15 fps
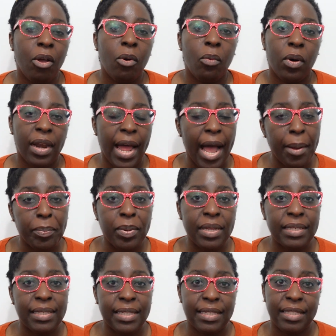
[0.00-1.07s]
what
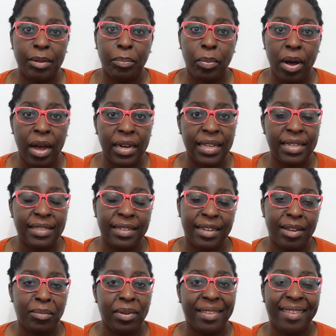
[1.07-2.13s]
happens is the body is going
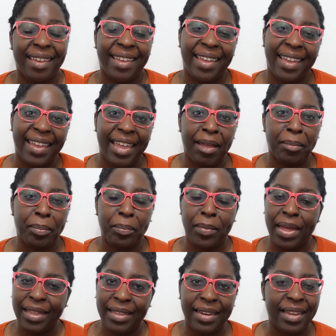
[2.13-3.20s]
to be like, hey,
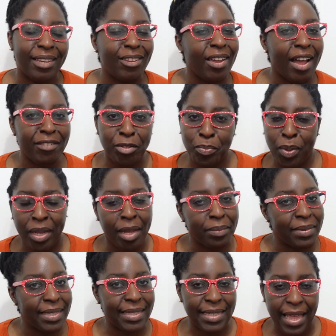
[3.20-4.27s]
melanin, you have to pick up
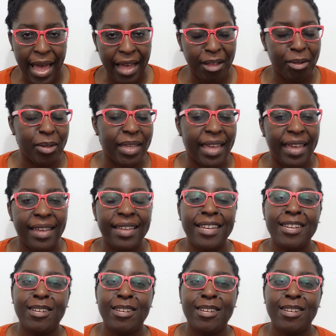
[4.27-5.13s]
the slack, okay?